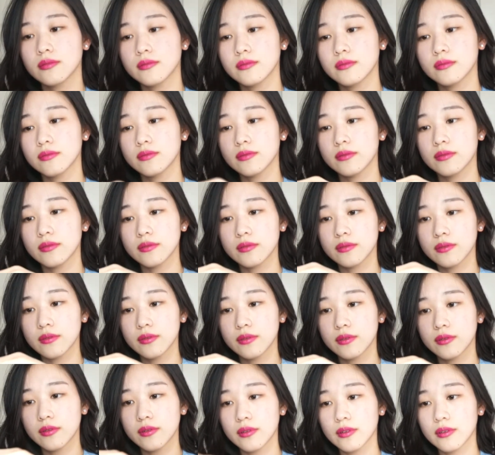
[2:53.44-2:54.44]
Oh,
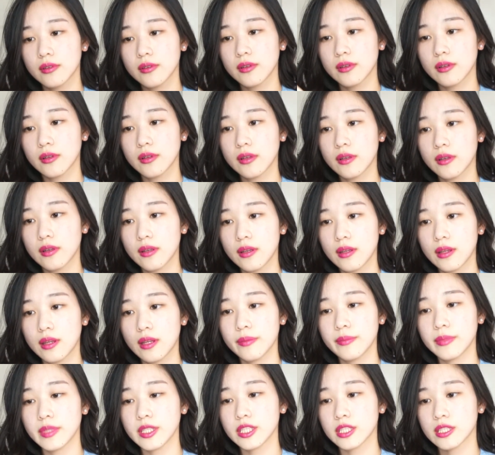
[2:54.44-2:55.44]

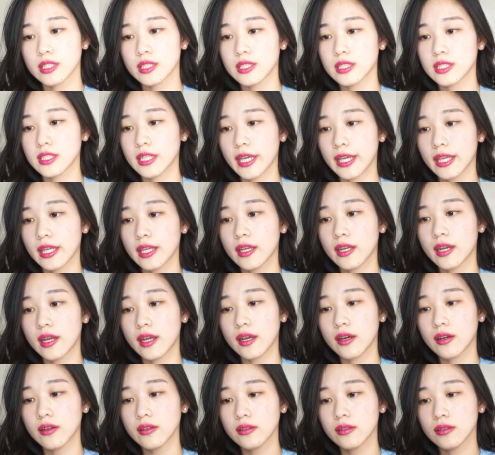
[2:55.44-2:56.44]
let me just take it
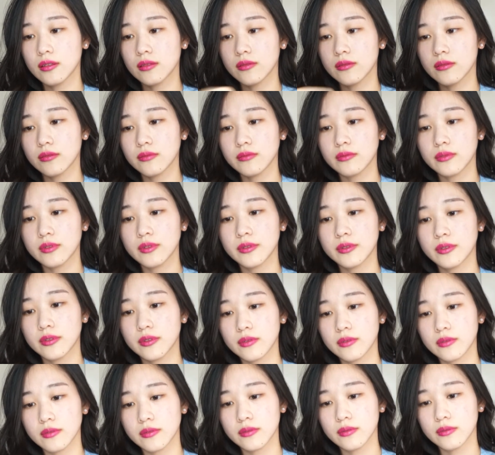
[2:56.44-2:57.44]
out.
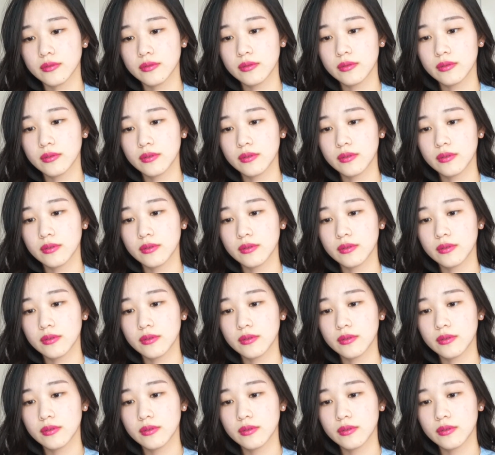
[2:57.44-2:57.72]
Oh,